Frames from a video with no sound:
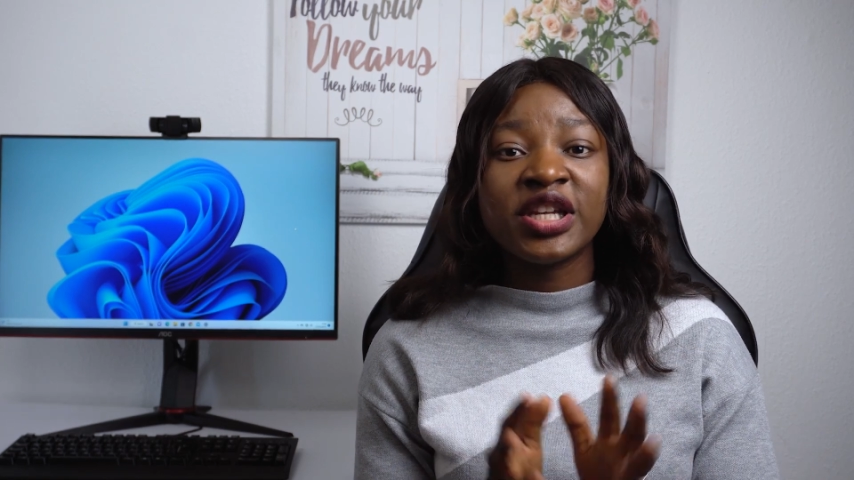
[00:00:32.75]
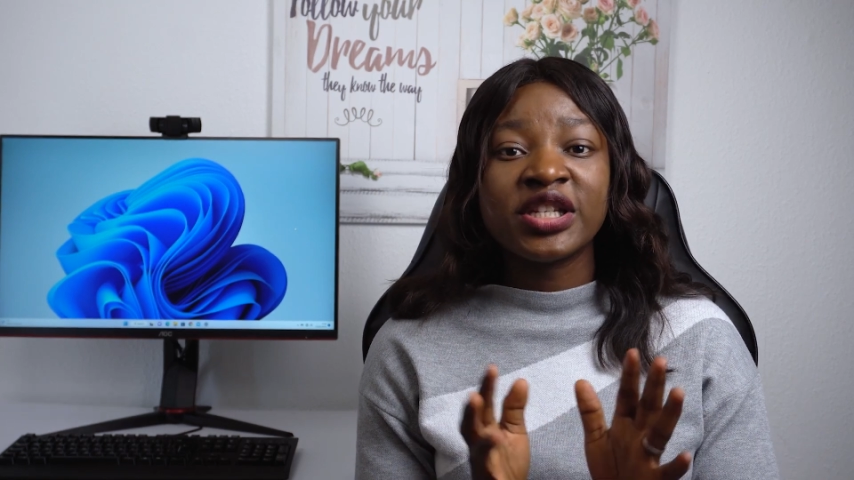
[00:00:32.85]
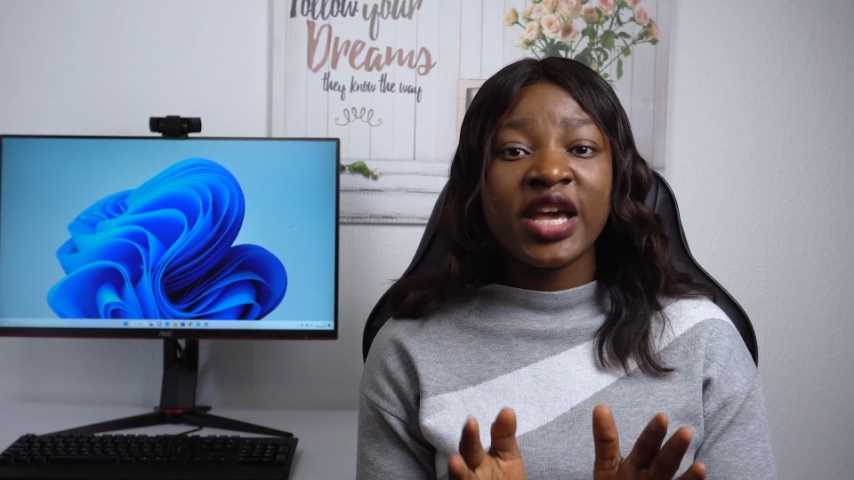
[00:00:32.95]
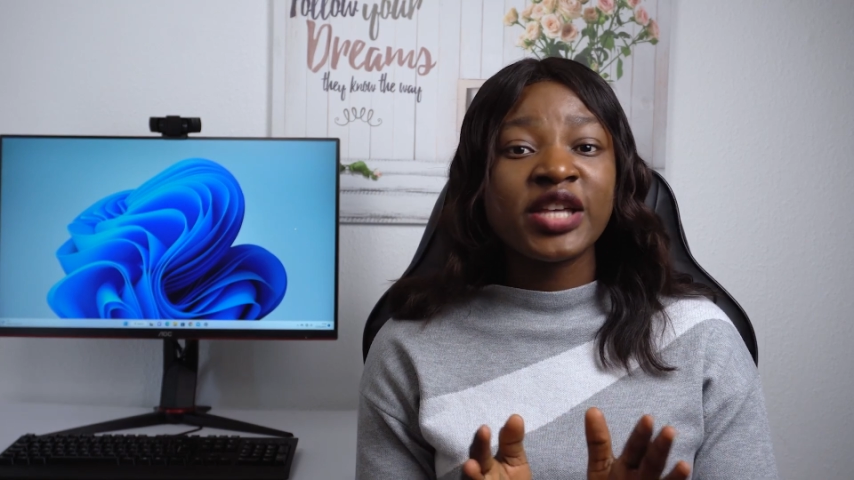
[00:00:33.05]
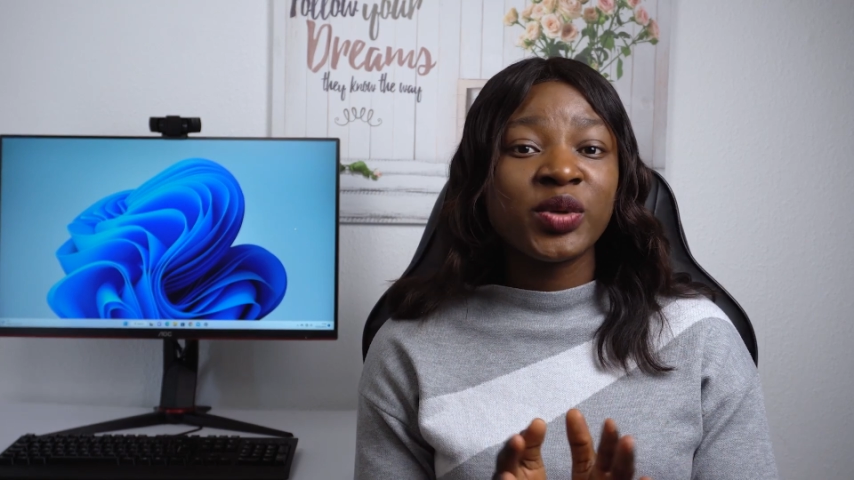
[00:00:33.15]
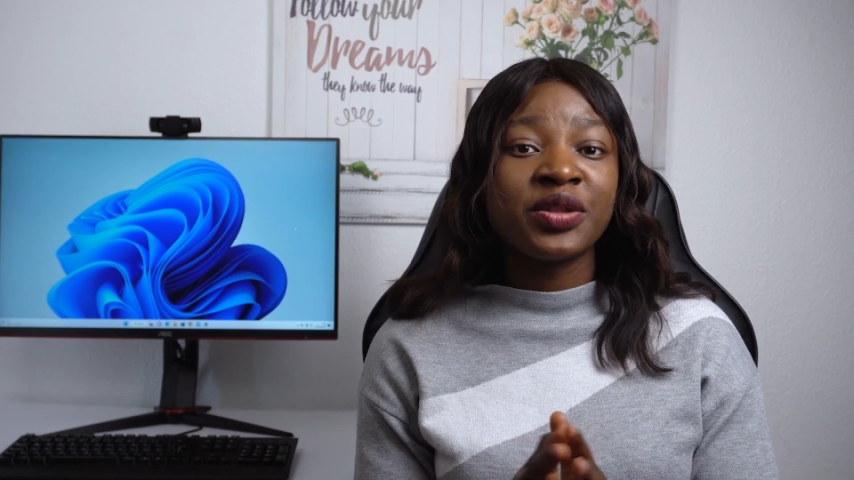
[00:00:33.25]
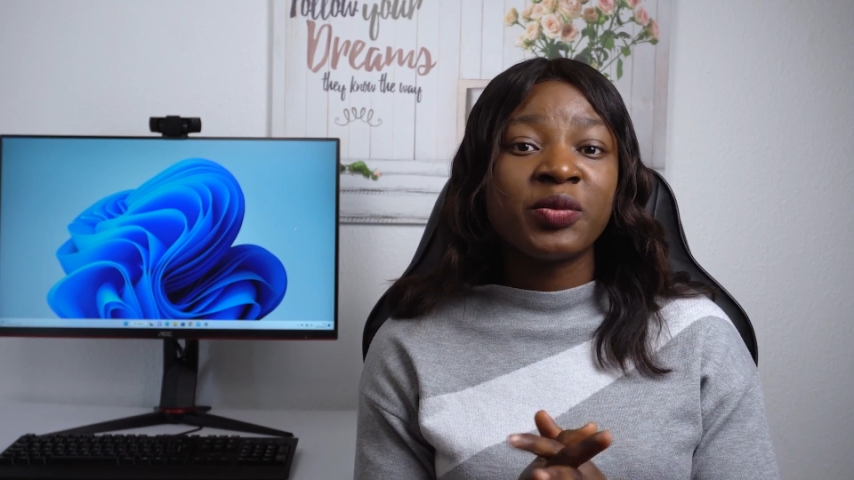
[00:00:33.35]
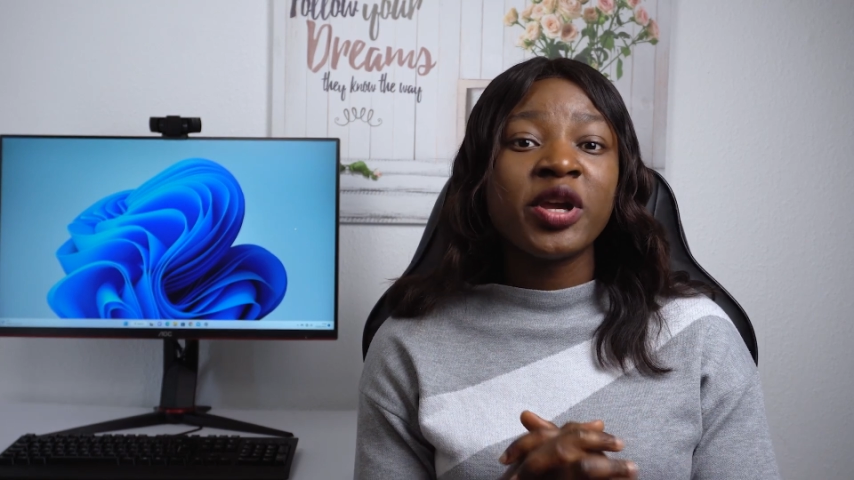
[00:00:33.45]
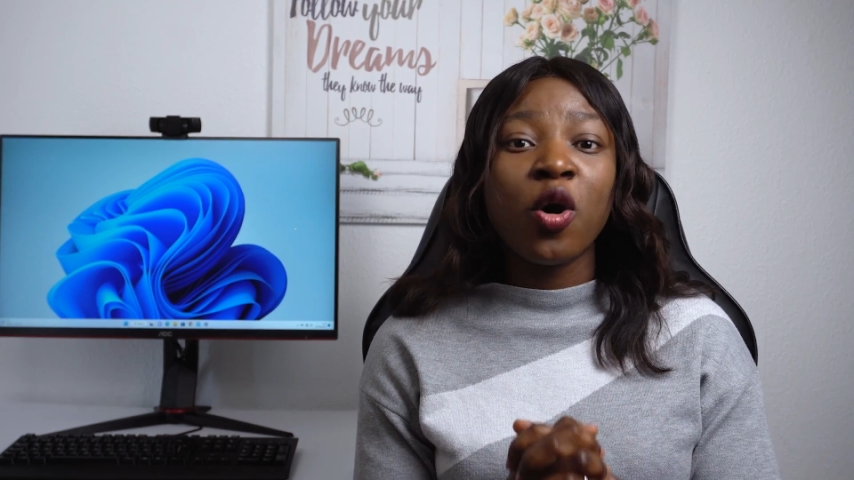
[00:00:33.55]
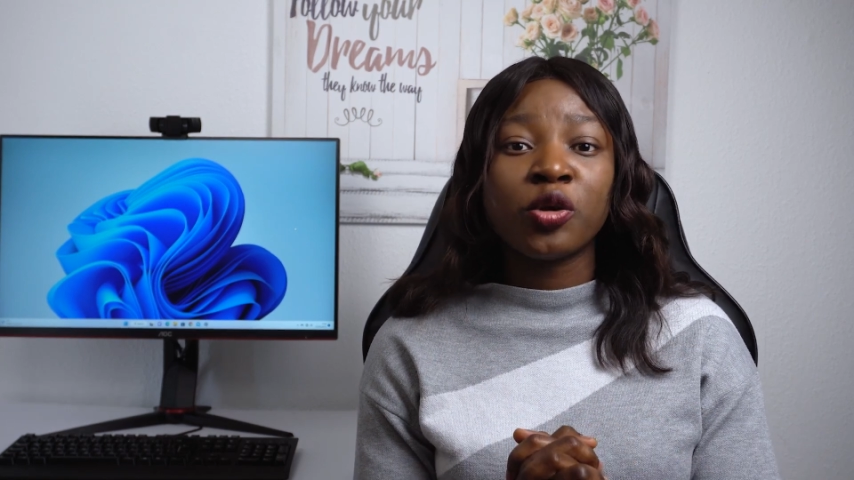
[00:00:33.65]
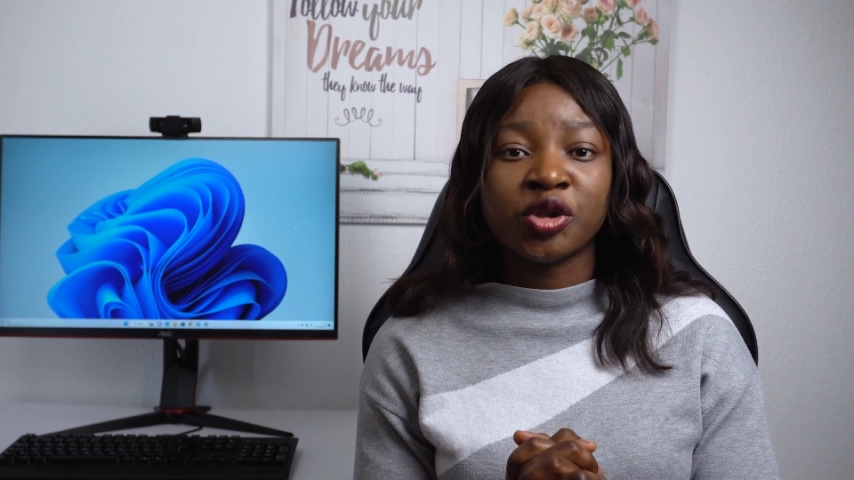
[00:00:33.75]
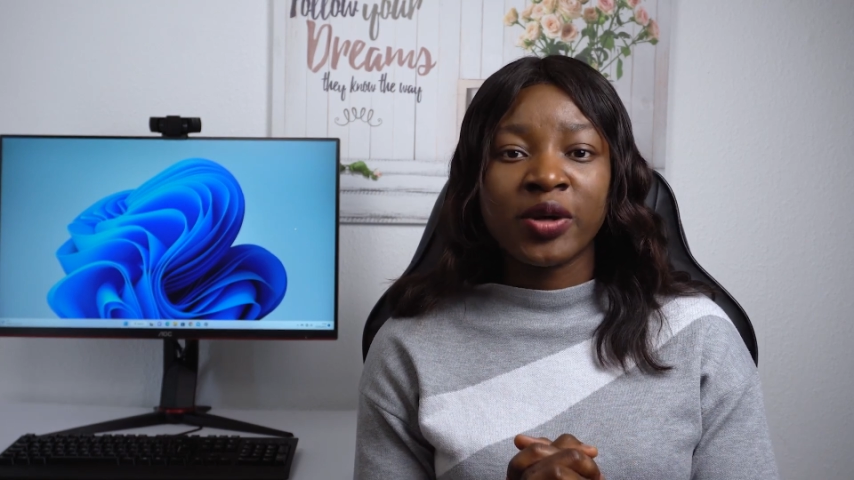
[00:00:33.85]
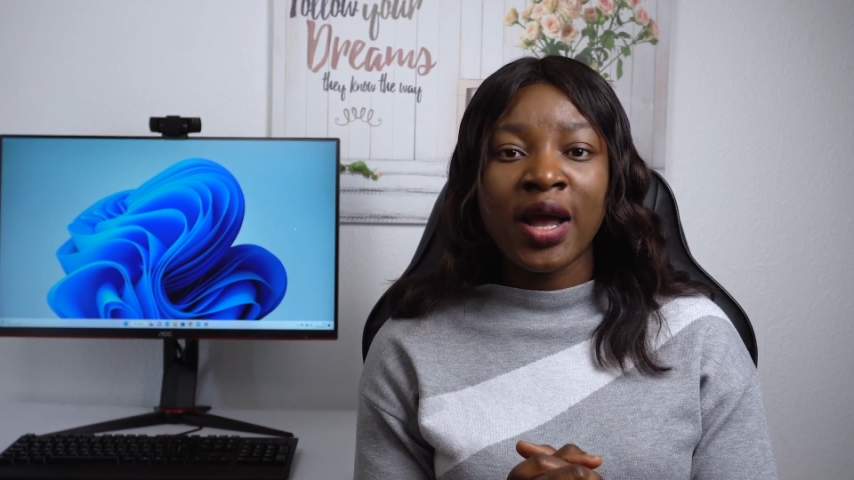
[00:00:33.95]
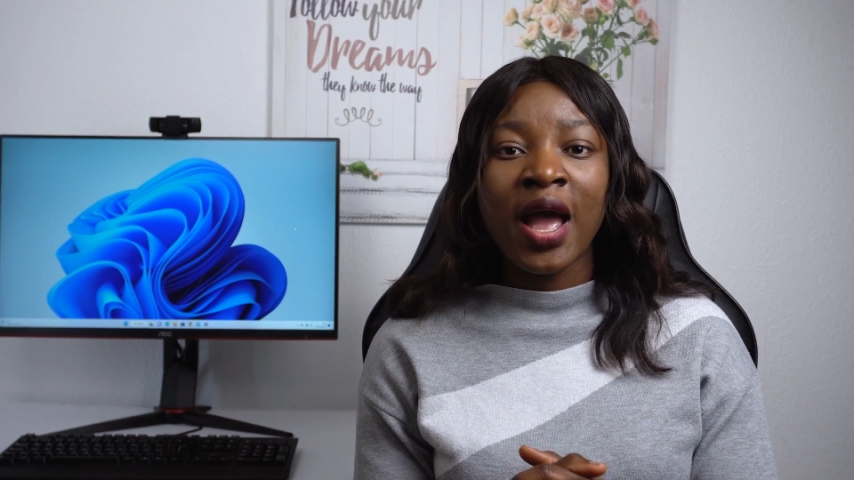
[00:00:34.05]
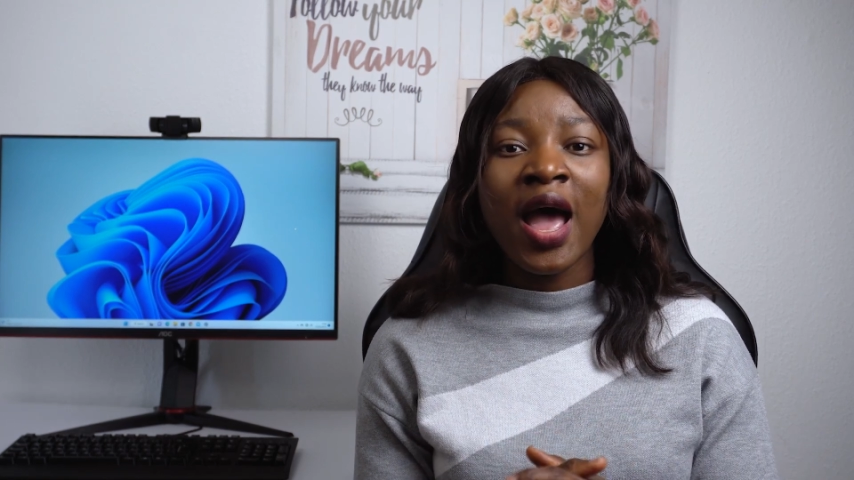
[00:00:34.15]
in the S23 Ultra